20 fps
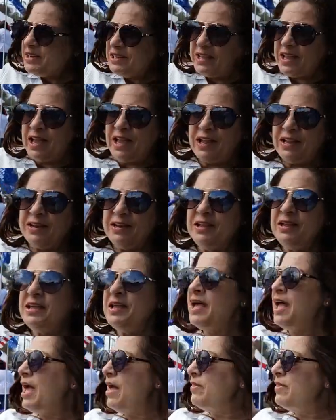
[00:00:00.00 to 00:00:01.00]
again,
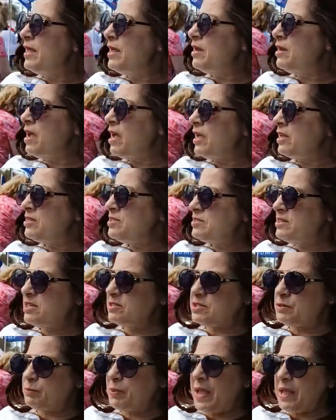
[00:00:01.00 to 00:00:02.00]
and then I said
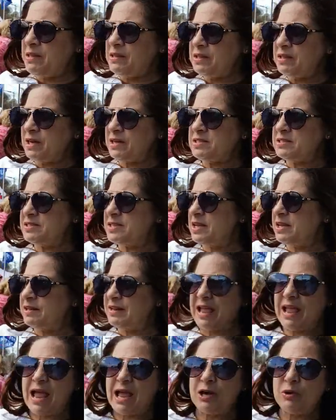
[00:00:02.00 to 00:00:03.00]
to Palin, I said,
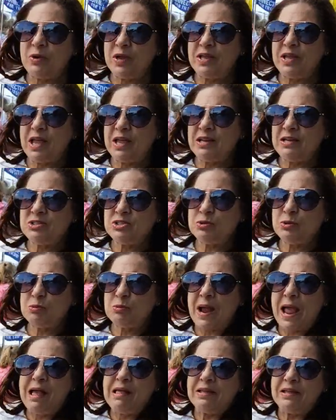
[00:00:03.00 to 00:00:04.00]
how do I get into a
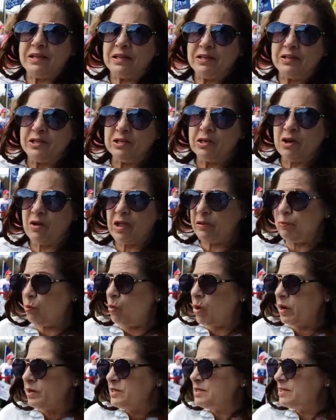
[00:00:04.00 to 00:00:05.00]
rally? And I
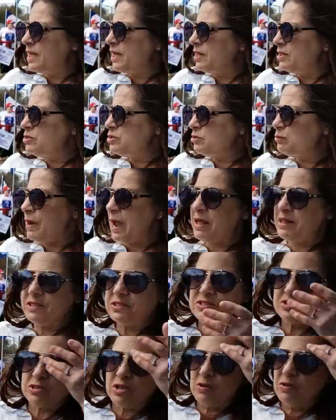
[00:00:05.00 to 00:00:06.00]
wanted to get into a rally,
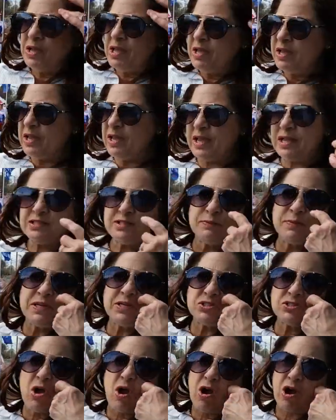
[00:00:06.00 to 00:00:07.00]
so he handed me
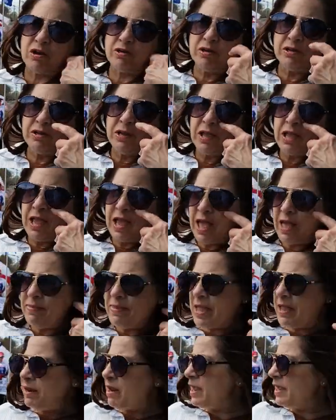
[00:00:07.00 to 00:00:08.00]
his card, and
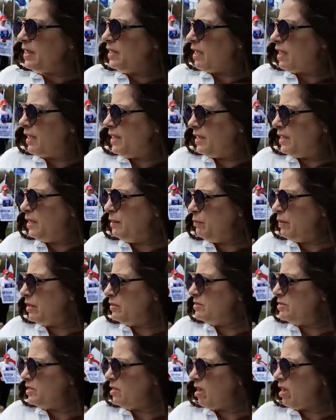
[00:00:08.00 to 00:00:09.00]
then I
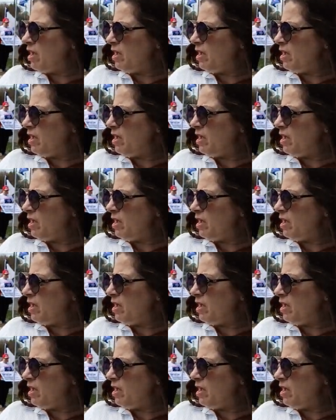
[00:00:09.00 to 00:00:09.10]
emailed him.